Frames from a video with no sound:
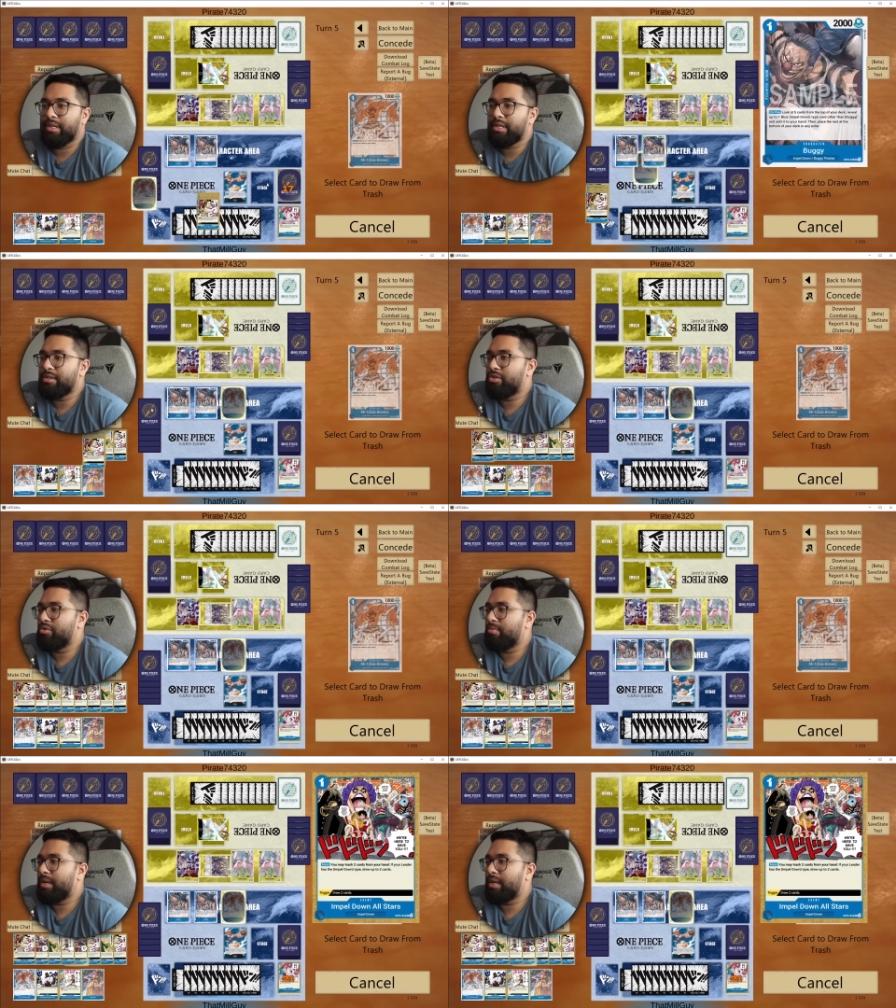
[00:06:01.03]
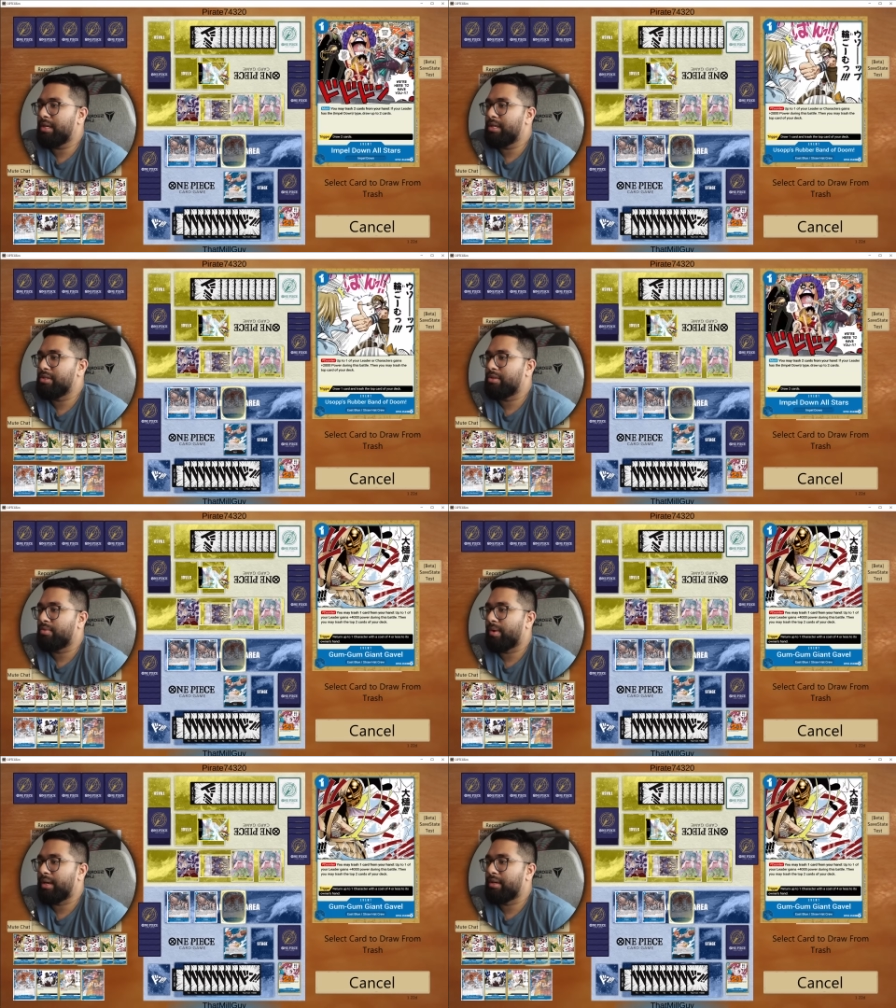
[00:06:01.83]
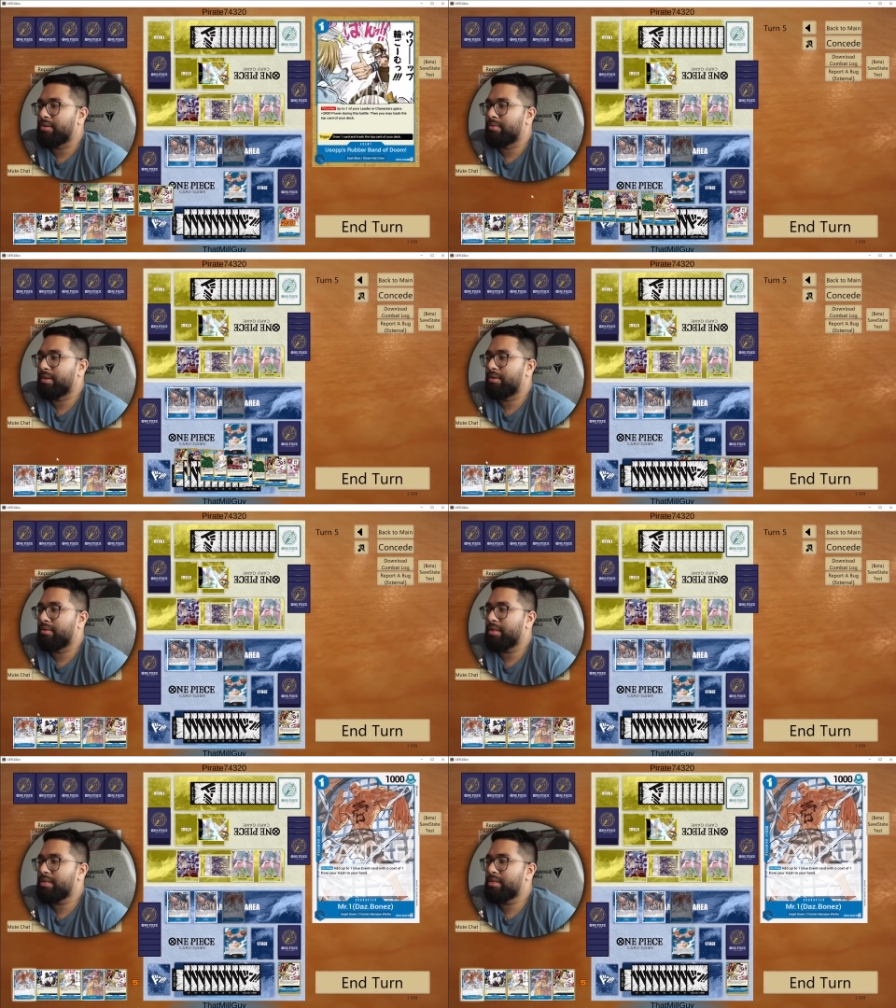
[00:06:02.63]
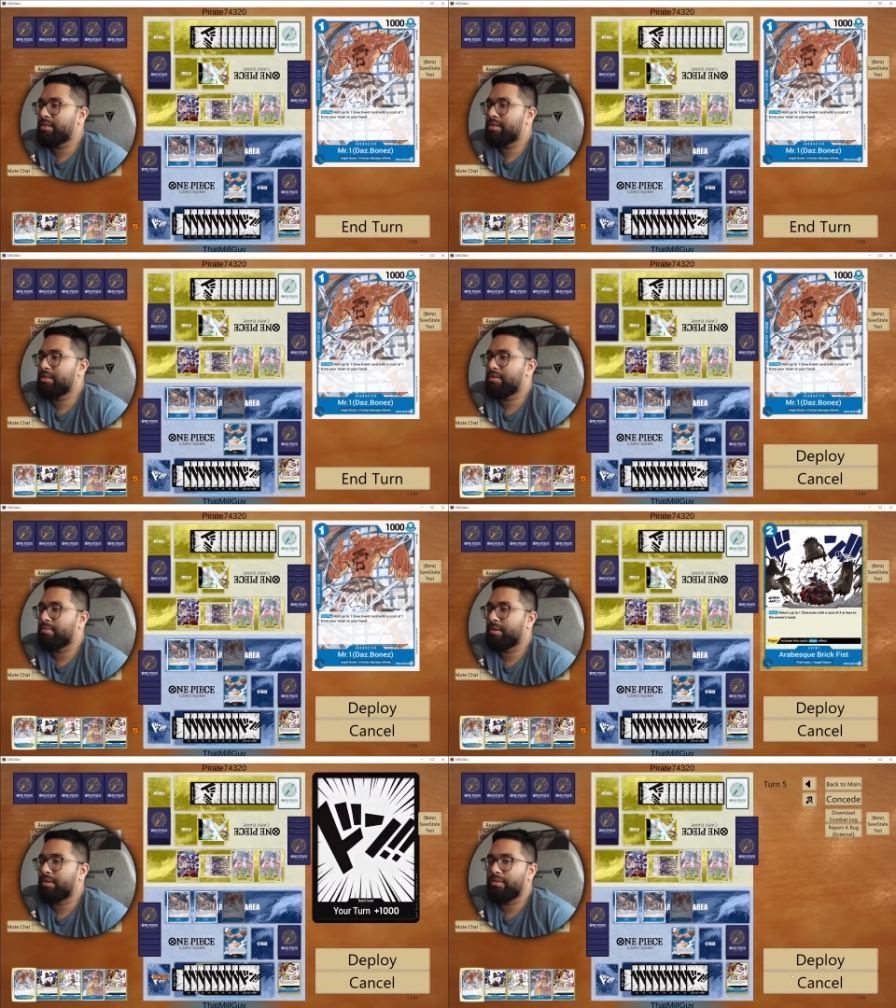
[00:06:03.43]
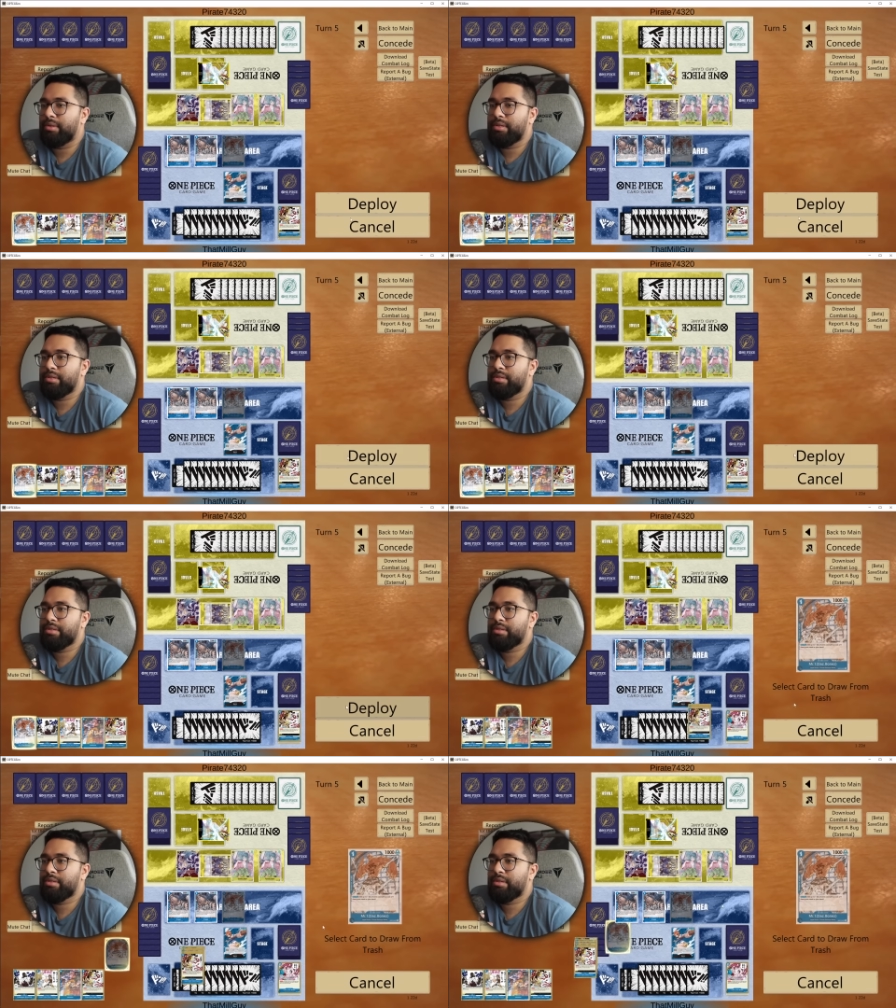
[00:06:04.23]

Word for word: Inazuma is great here. So we're going to do this. Do this.